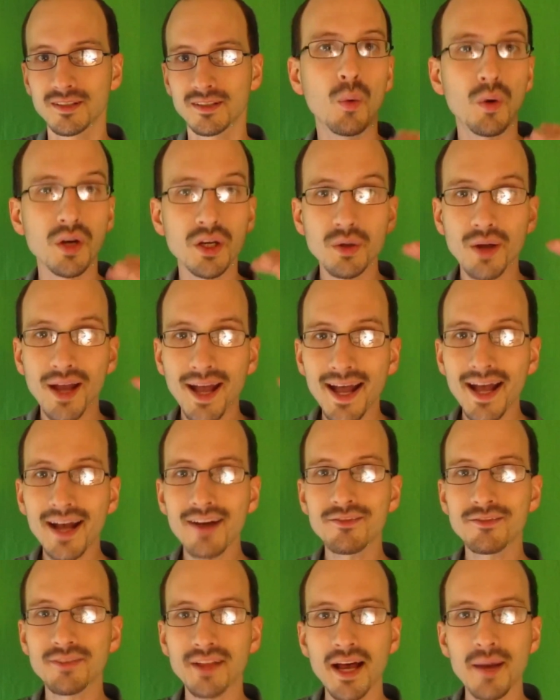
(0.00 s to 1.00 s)
When you
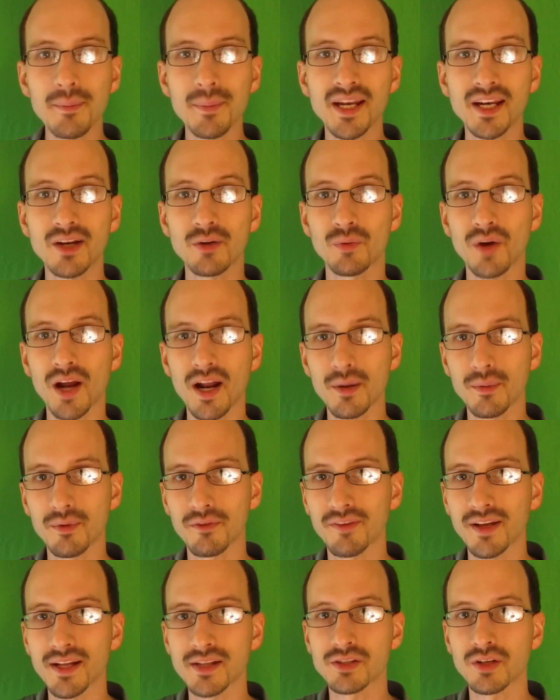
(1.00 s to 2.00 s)
have that many random
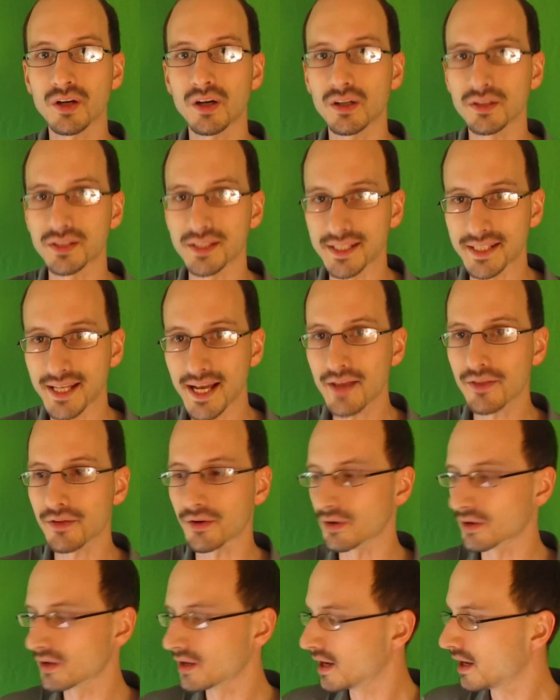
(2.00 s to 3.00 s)
events
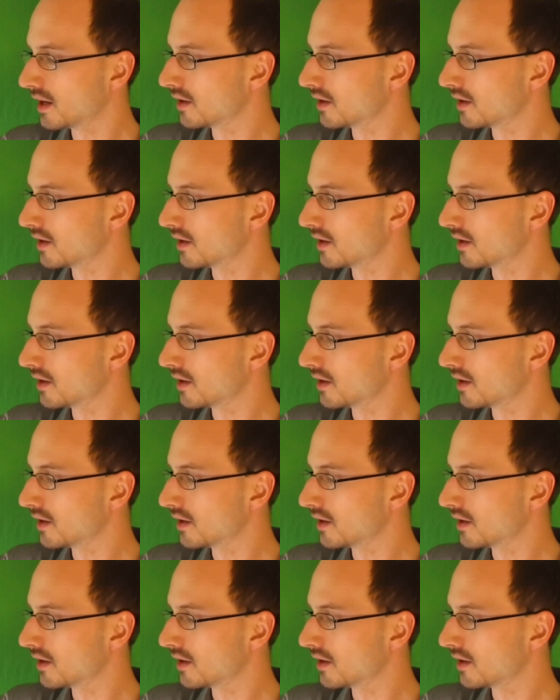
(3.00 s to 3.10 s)
altogether,